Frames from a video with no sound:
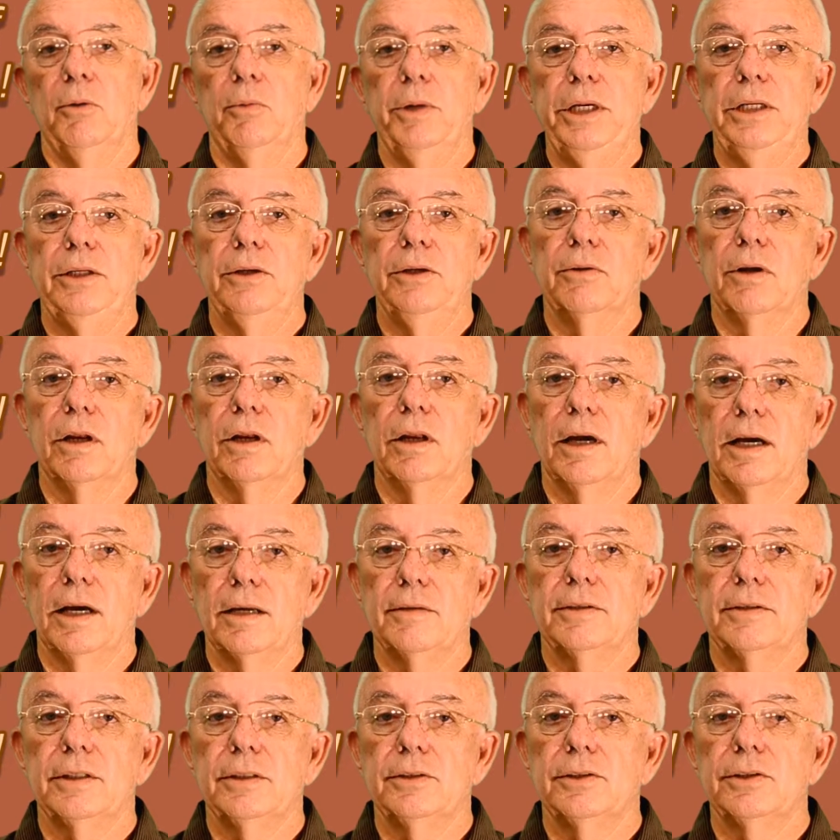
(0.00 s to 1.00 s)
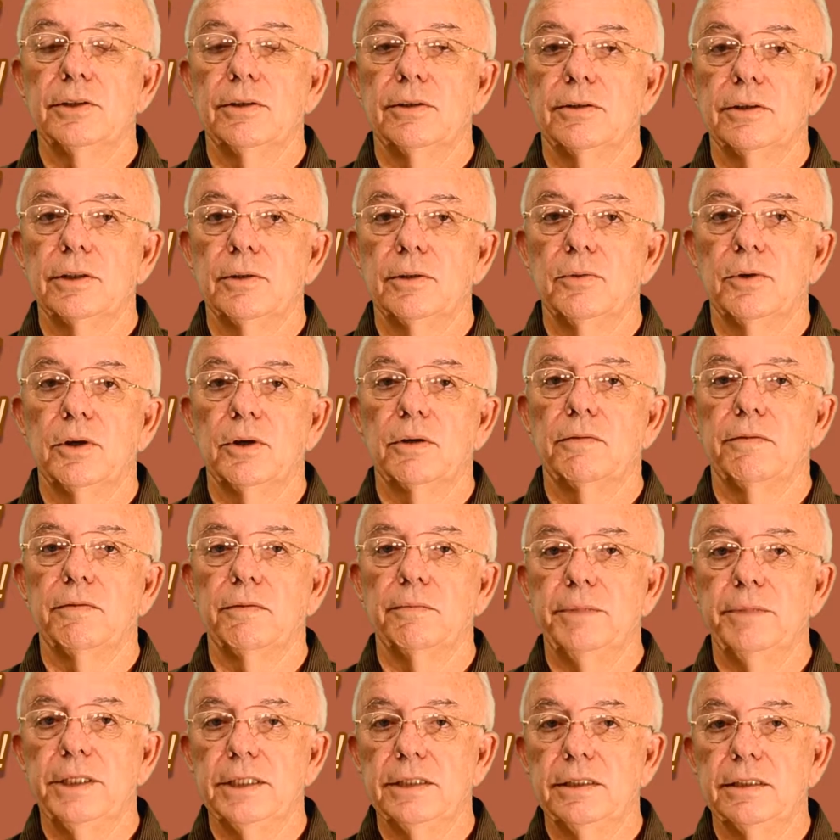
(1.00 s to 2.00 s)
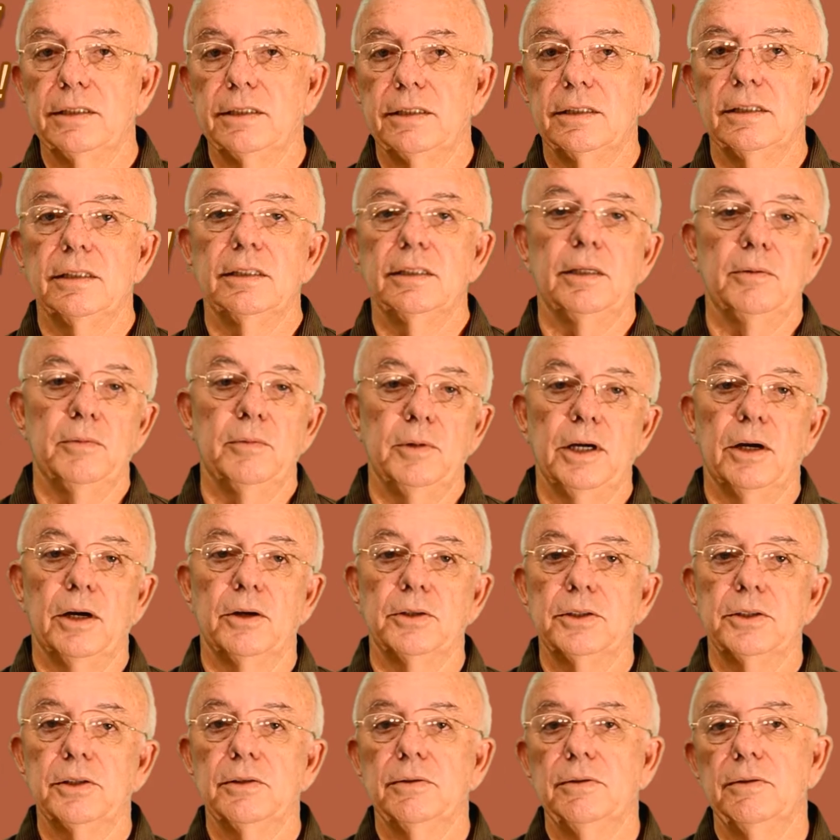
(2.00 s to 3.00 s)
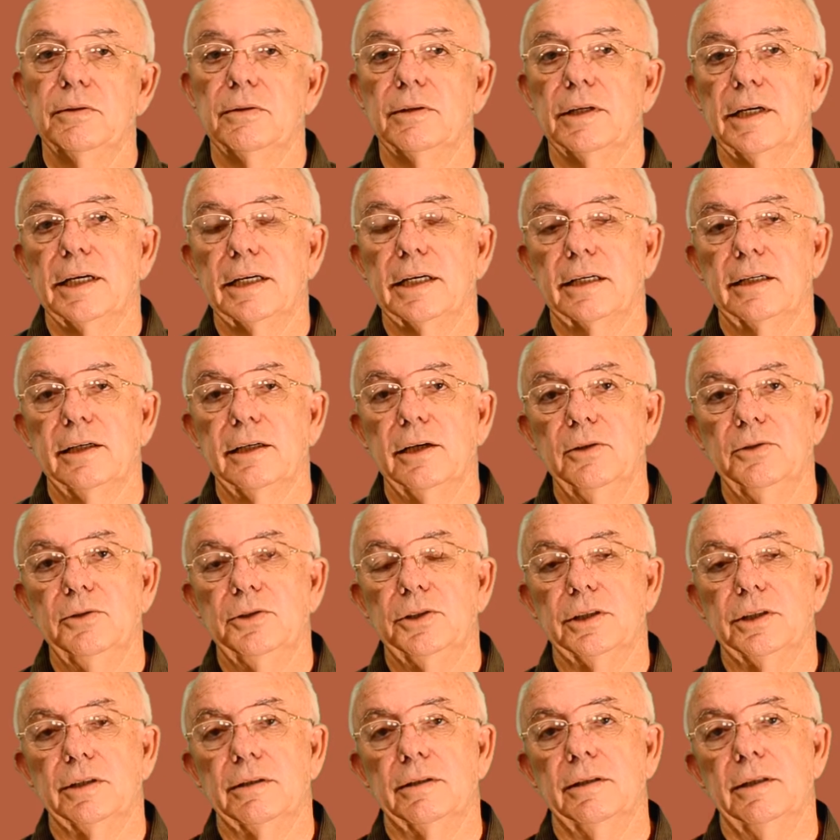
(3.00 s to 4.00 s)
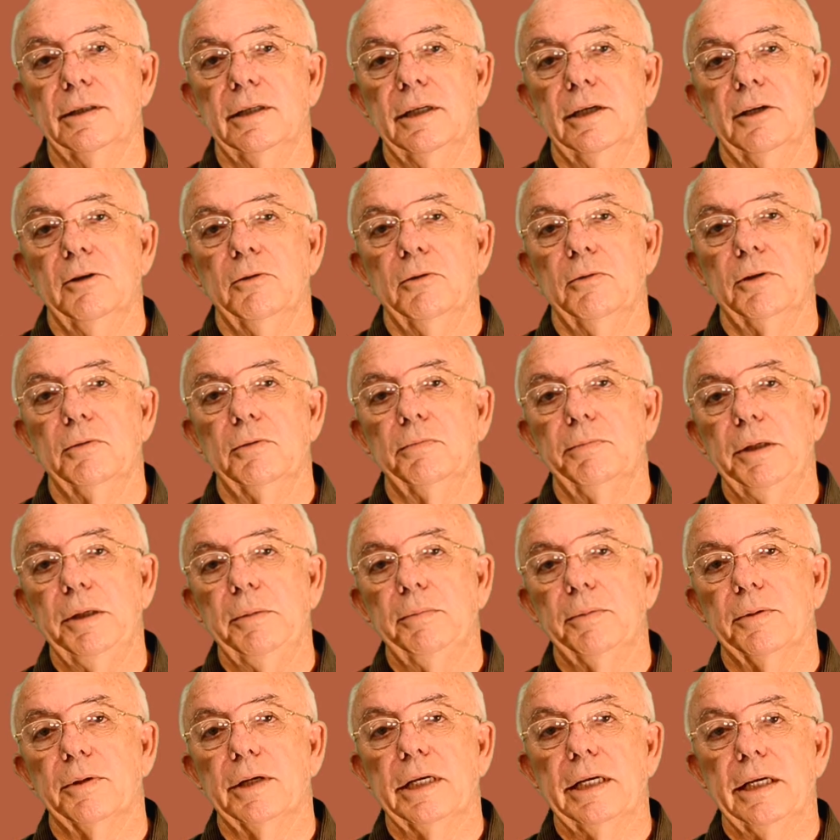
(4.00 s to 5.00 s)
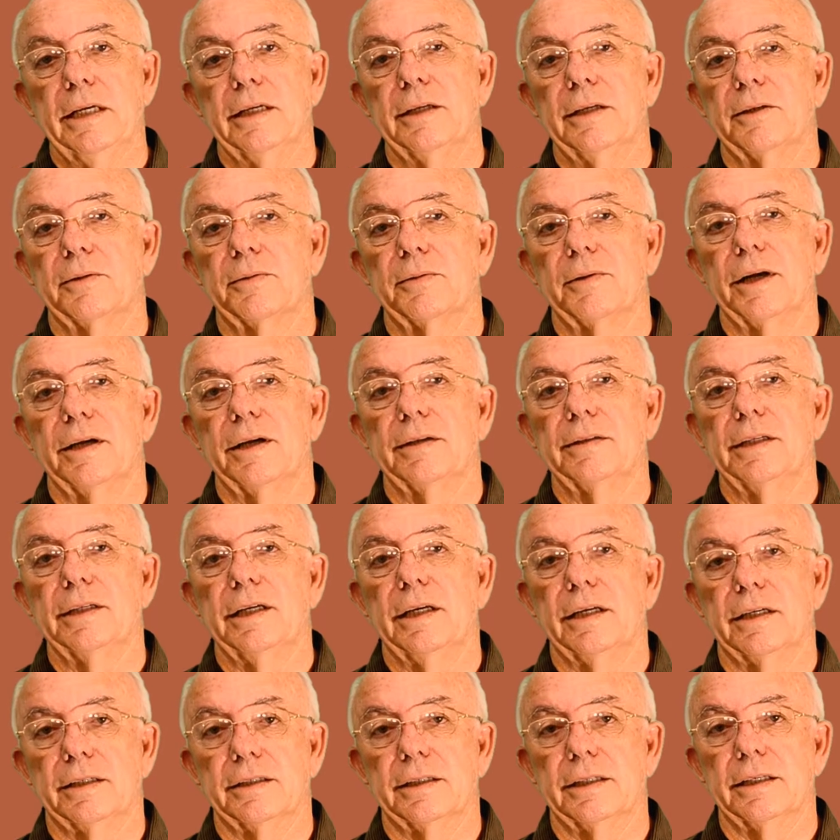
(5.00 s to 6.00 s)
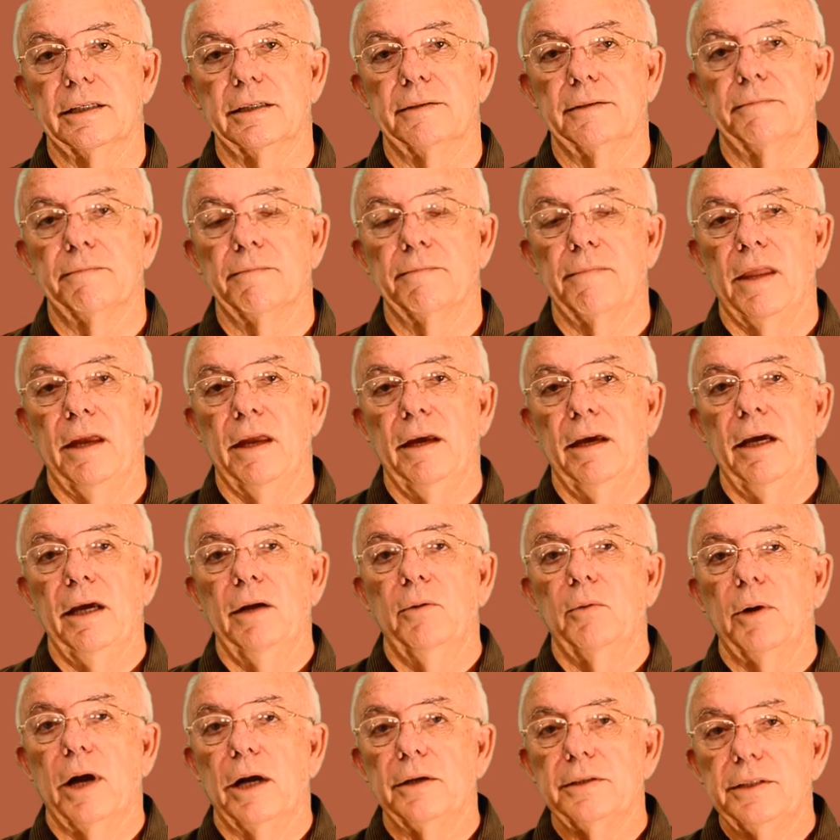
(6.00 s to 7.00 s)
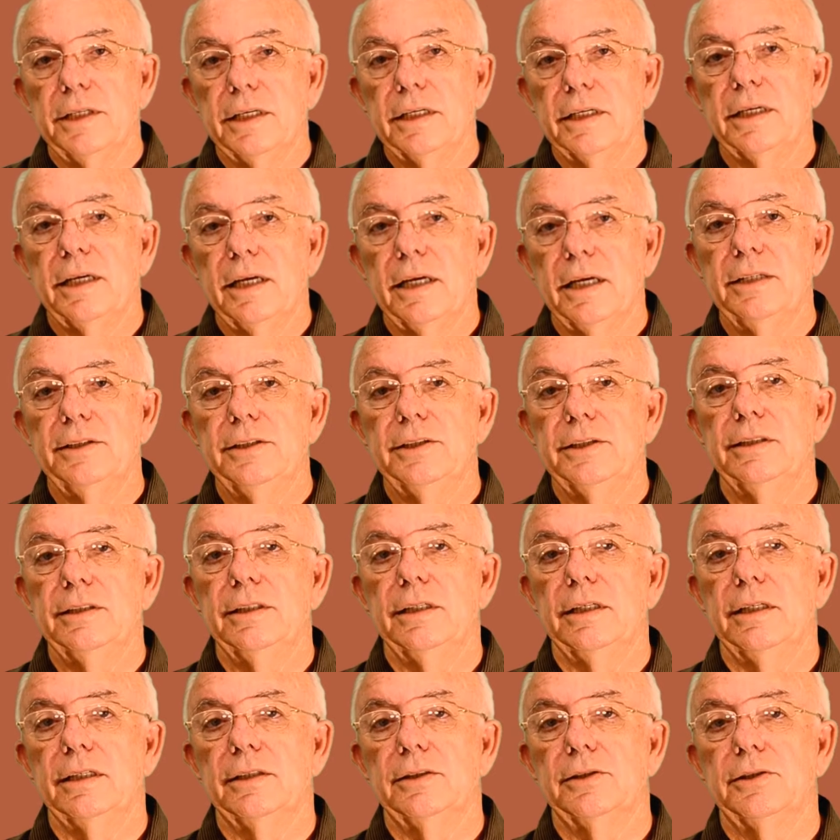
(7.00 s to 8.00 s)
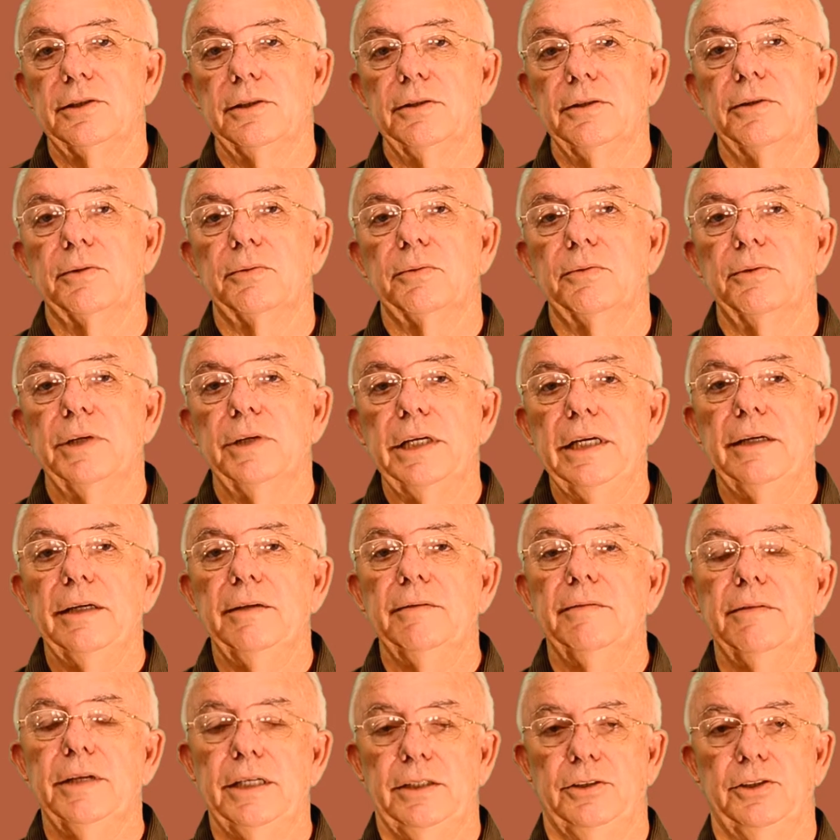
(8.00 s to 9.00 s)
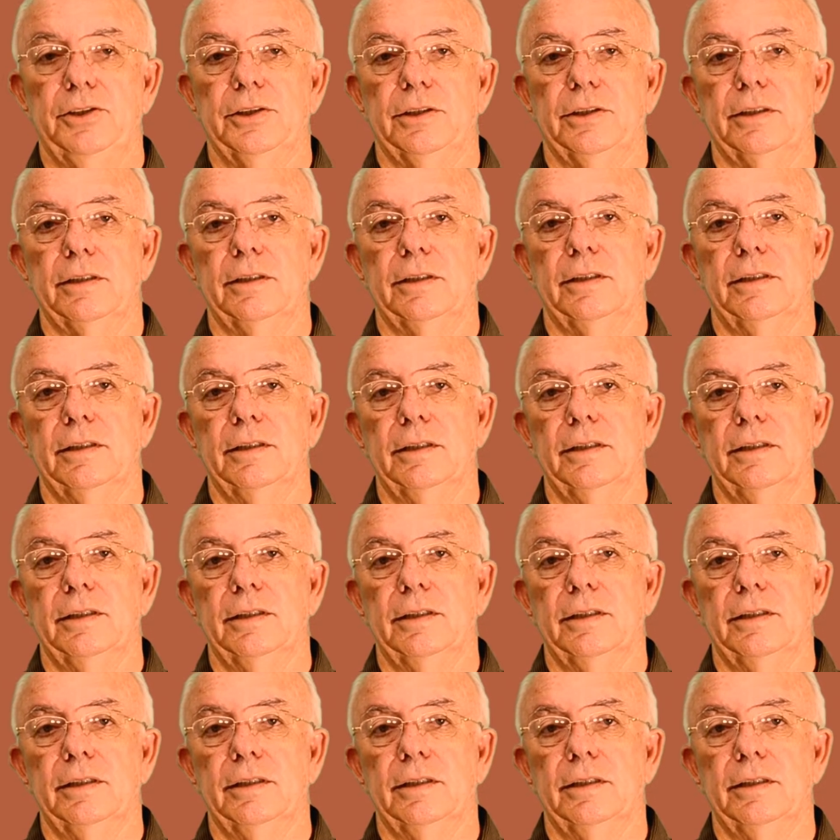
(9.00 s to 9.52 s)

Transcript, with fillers: We do a lot of consulting work for businesses and we also do a lot of coaching with people in and around the area. Where our dedication is to the reinvention